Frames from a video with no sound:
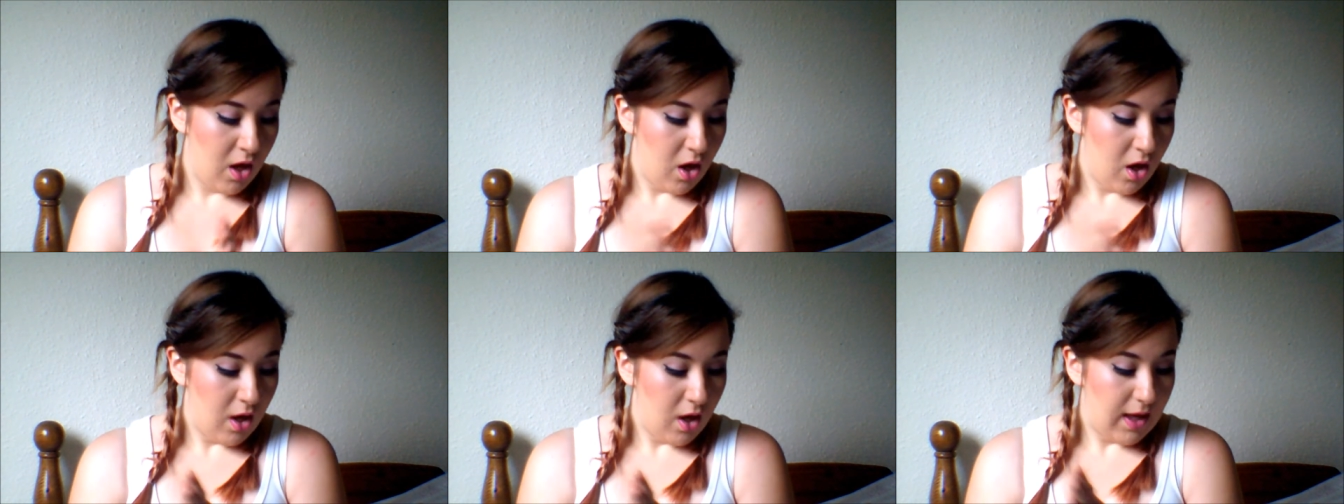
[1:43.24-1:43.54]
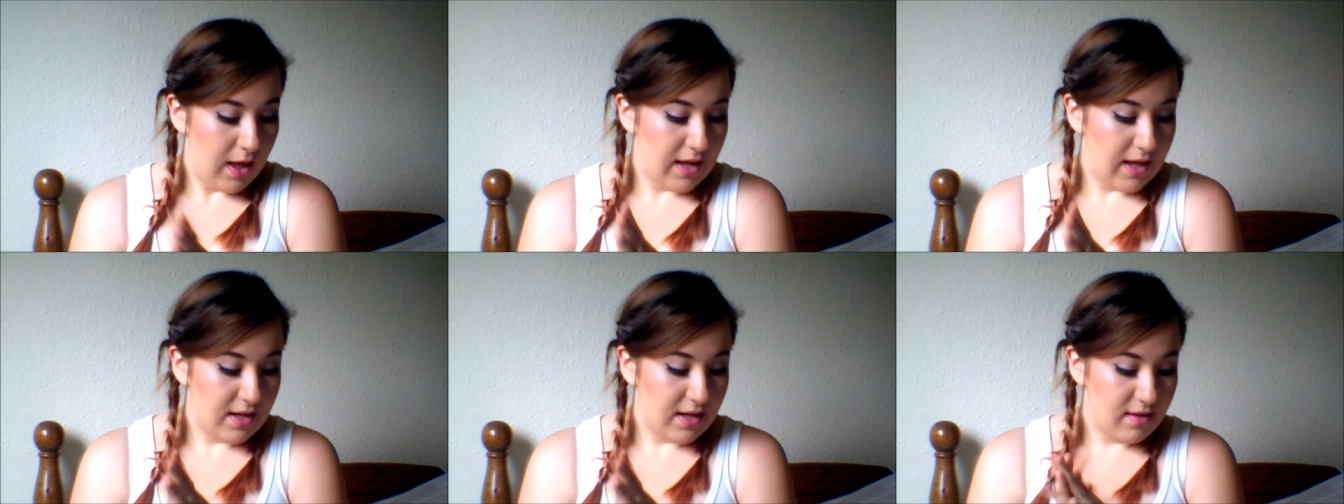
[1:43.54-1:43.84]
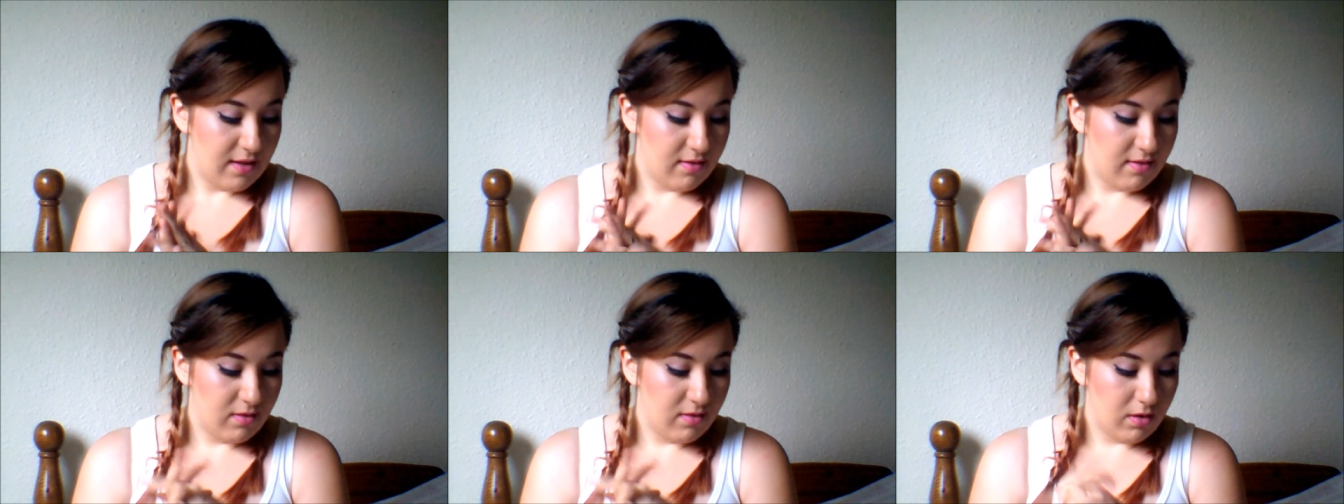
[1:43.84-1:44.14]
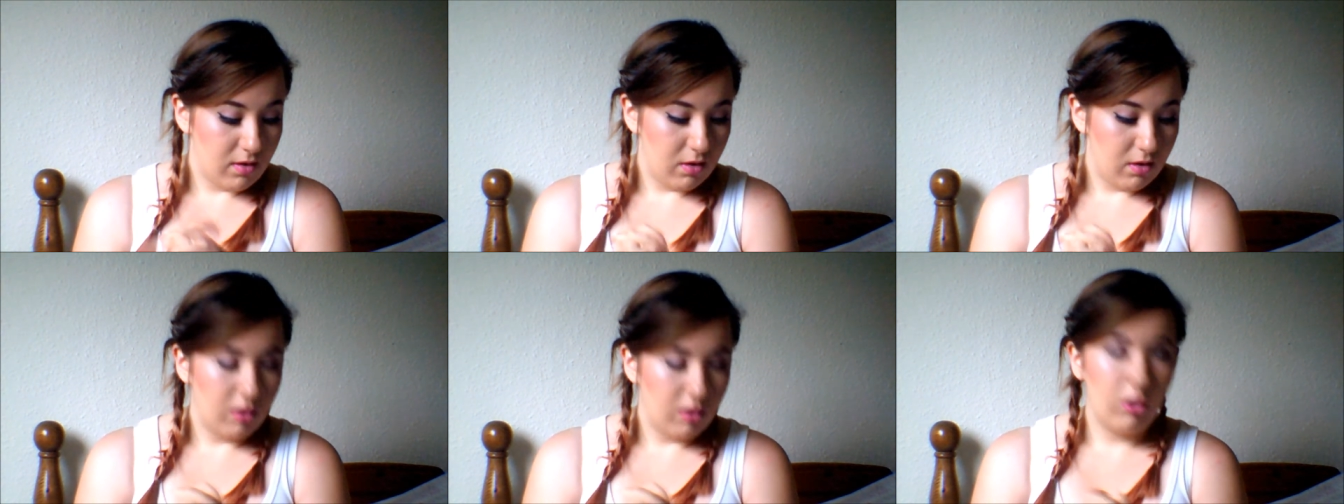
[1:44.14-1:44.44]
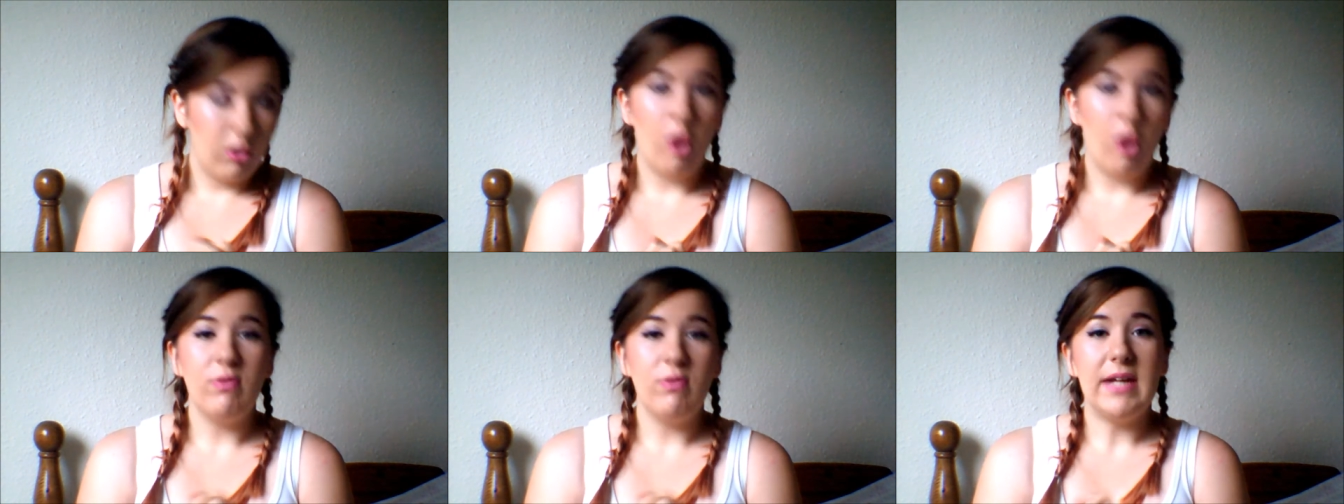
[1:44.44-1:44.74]
It is a
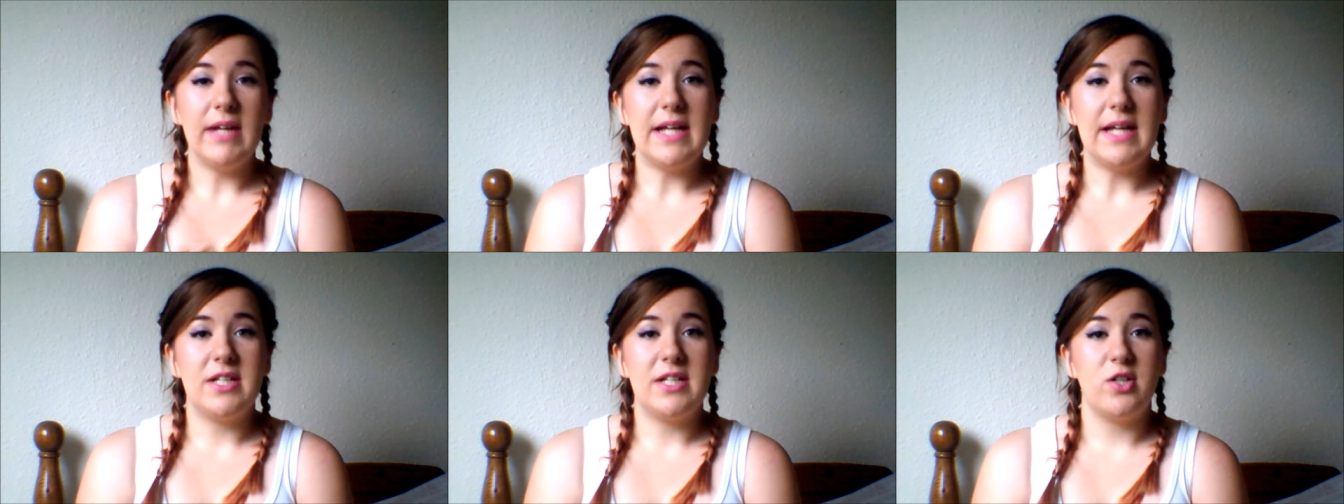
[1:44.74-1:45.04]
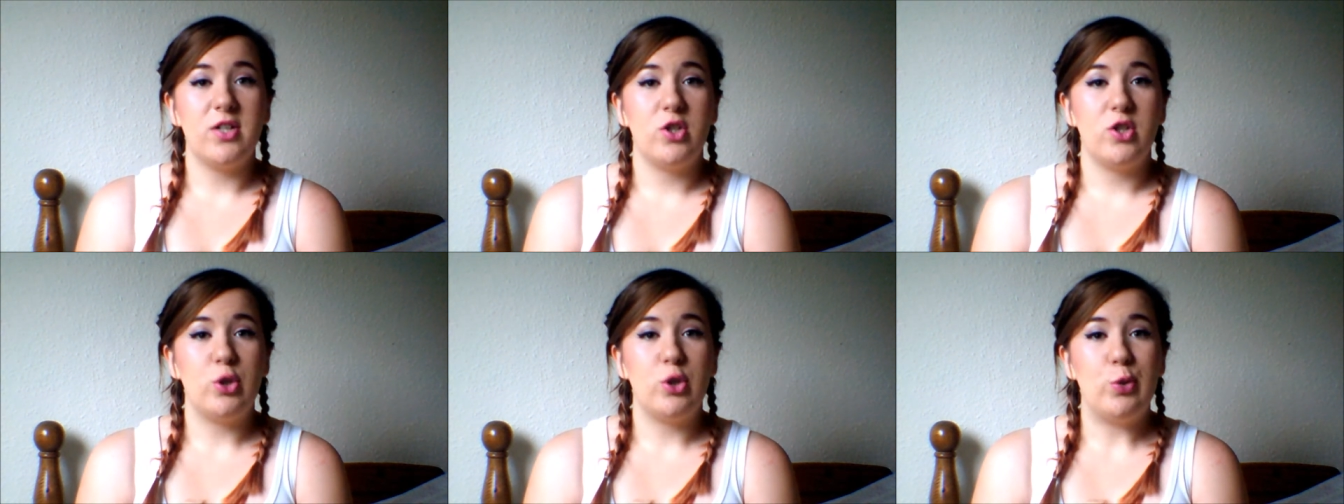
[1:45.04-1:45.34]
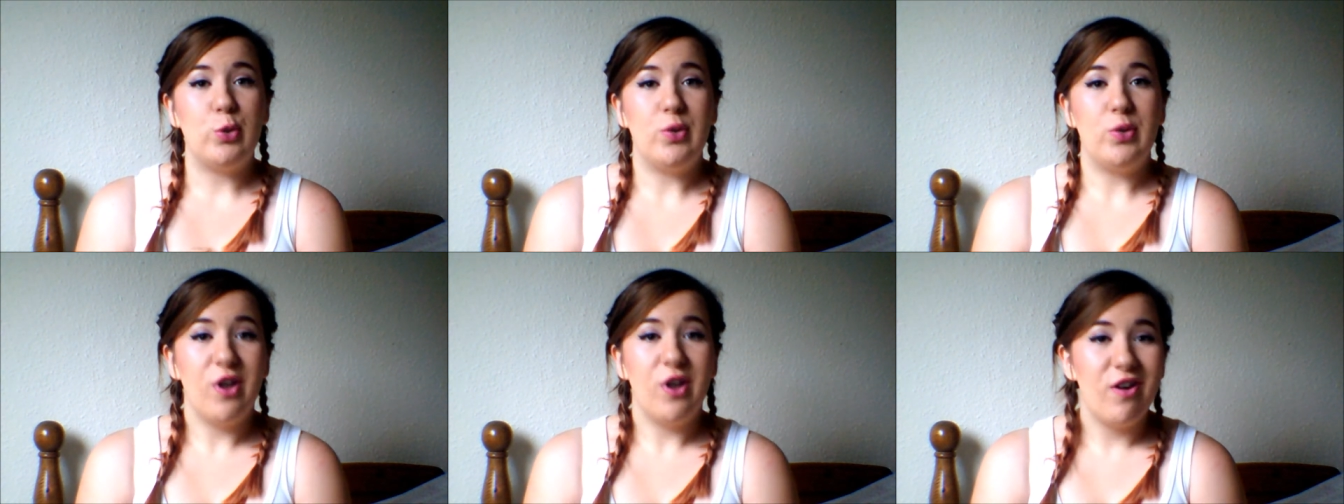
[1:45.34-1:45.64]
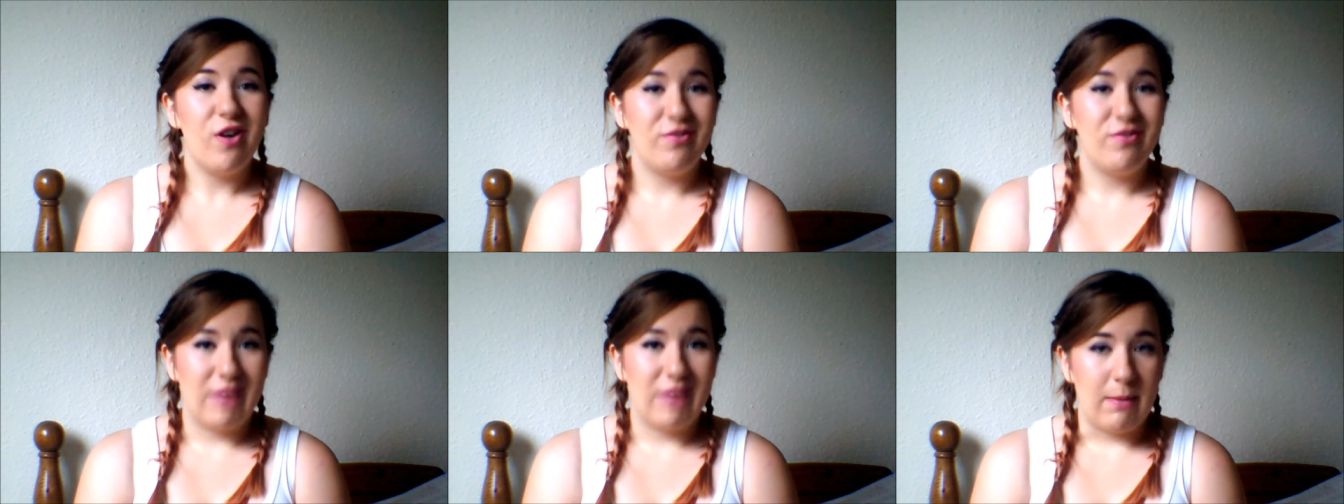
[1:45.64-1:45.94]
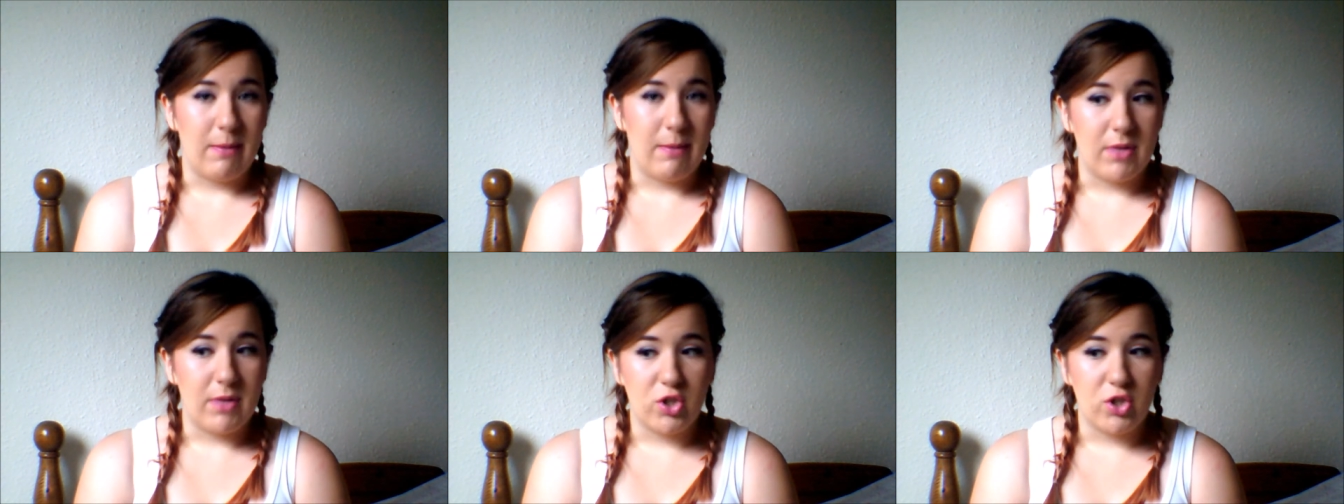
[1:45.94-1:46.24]
lot related to nerve
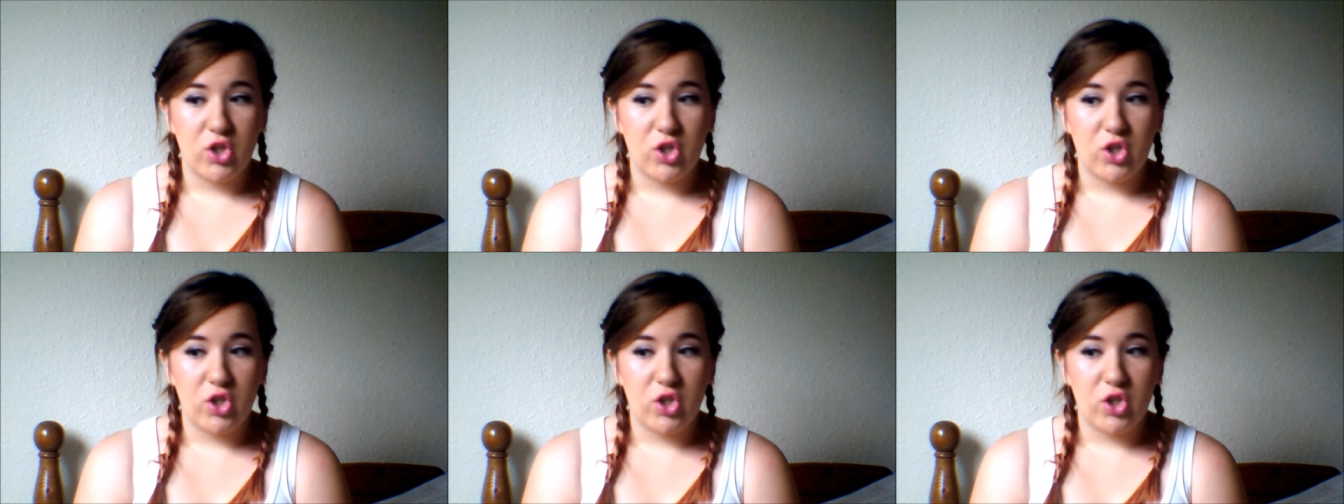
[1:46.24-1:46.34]
damage,